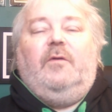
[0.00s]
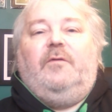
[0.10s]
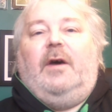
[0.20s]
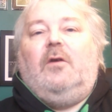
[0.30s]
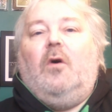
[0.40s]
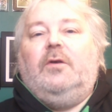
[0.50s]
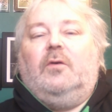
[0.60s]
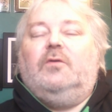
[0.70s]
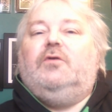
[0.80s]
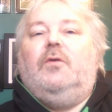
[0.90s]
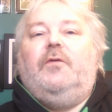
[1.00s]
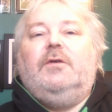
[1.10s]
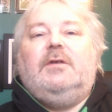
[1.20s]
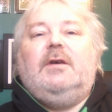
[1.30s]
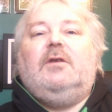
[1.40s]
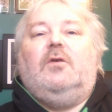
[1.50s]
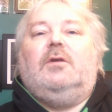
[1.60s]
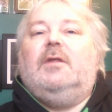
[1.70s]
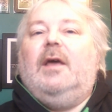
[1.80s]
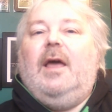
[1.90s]
Van Hooijdonk 2-footed, good
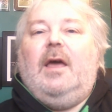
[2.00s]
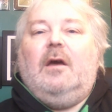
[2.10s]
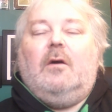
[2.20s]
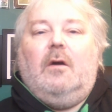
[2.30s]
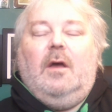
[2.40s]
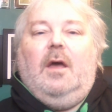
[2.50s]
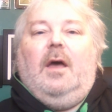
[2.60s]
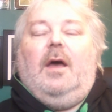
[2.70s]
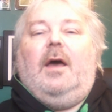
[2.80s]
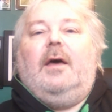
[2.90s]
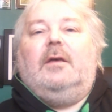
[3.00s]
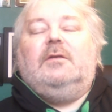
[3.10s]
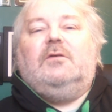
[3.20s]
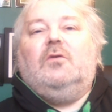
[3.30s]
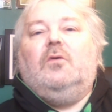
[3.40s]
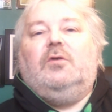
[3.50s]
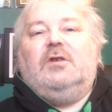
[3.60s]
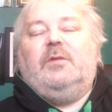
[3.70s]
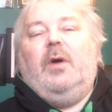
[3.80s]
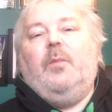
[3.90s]
in the air, and so
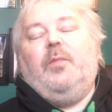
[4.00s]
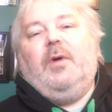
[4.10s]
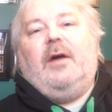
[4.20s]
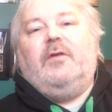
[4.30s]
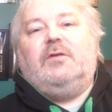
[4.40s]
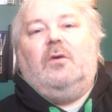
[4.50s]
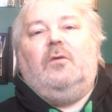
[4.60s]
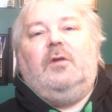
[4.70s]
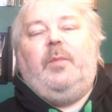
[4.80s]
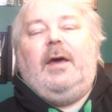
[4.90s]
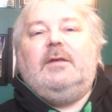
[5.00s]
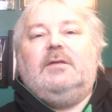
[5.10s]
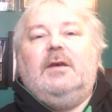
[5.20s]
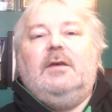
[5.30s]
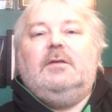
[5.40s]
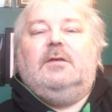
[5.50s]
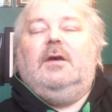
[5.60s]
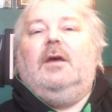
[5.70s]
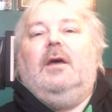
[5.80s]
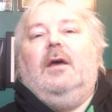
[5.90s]
just about covers all the bases.
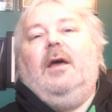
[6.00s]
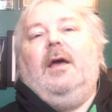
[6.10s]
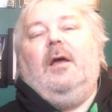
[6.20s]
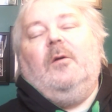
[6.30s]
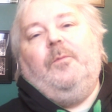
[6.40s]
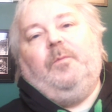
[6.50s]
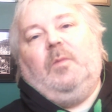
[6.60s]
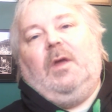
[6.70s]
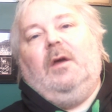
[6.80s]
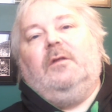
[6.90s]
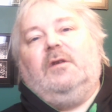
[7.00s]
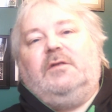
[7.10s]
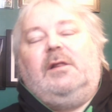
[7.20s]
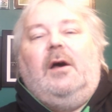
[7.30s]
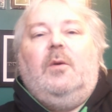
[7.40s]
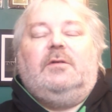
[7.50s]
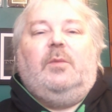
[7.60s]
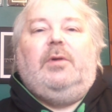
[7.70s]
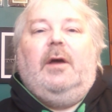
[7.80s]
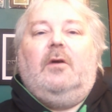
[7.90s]
Does allow us a
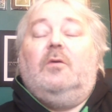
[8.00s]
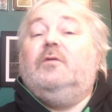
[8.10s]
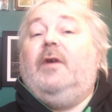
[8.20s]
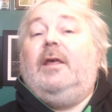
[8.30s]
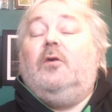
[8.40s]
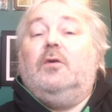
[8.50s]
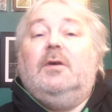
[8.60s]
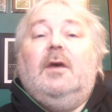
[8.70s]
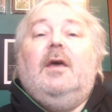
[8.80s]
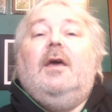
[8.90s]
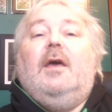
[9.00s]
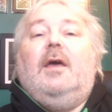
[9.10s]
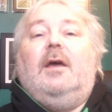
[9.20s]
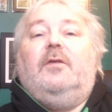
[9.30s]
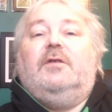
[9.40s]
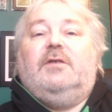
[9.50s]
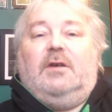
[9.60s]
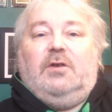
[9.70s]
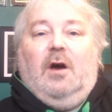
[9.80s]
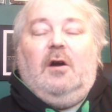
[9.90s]
player who's very good in the
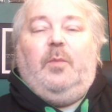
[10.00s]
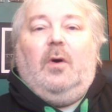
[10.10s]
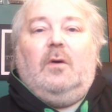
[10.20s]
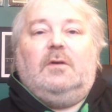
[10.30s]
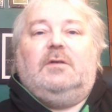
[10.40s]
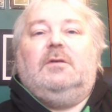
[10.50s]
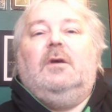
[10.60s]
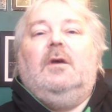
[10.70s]
6-yard box,